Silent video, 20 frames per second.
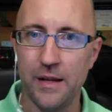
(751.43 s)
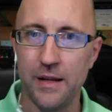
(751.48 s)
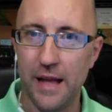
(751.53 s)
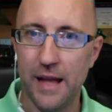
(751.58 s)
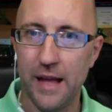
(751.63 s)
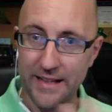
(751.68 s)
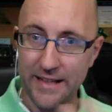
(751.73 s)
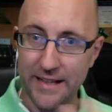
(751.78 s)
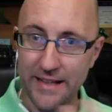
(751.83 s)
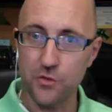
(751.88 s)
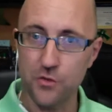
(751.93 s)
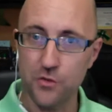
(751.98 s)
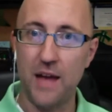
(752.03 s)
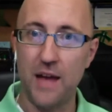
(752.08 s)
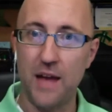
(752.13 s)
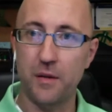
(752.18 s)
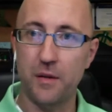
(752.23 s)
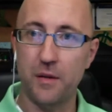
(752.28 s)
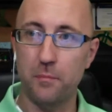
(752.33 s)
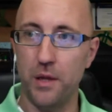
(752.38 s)
and get
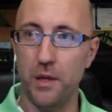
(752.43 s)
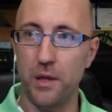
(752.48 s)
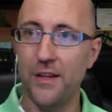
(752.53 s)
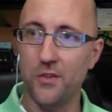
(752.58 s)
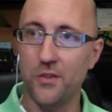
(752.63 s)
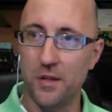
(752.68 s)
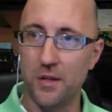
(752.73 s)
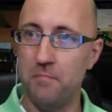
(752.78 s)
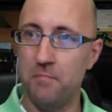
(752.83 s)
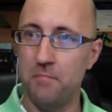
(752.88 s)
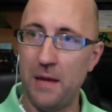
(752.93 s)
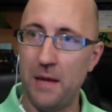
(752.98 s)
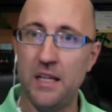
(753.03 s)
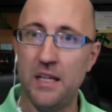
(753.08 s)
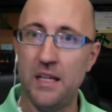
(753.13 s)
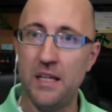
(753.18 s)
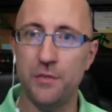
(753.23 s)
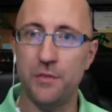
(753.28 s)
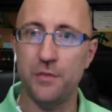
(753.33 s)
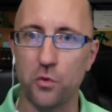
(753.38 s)
traffic placed and maybe
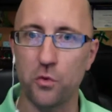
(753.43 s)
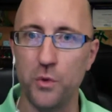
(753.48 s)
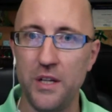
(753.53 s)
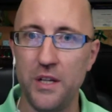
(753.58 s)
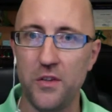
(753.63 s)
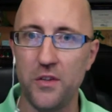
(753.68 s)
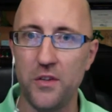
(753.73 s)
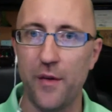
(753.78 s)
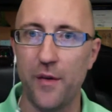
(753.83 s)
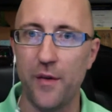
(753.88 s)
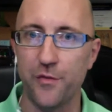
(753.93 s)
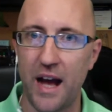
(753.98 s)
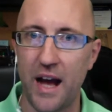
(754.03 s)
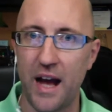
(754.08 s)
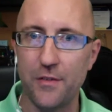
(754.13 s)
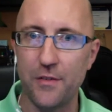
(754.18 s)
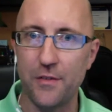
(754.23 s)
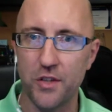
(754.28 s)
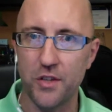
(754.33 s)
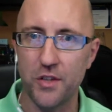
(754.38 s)
even squeeze out 5
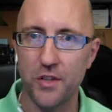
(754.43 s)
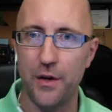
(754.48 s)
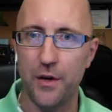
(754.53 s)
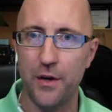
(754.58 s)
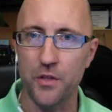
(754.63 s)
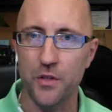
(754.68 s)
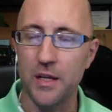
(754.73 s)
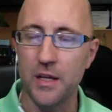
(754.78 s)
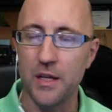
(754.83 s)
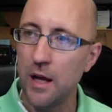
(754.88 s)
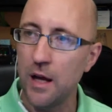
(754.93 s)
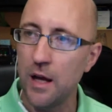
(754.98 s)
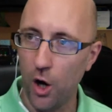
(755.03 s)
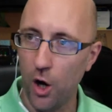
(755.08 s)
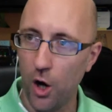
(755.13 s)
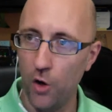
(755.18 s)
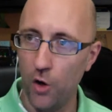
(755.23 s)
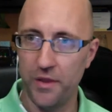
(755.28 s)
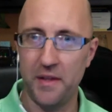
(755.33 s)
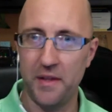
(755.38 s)
sales
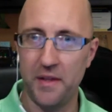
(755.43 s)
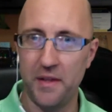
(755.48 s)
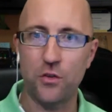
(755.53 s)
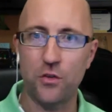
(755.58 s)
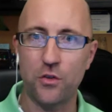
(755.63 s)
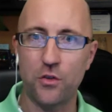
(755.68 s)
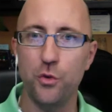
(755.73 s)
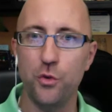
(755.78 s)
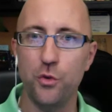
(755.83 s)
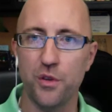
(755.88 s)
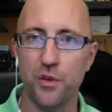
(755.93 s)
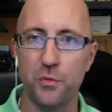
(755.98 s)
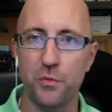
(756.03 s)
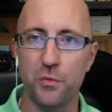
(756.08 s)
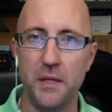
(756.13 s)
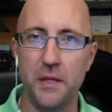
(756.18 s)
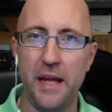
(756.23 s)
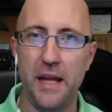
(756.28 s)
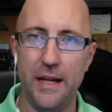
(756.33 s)
over the next 2 or 3 days.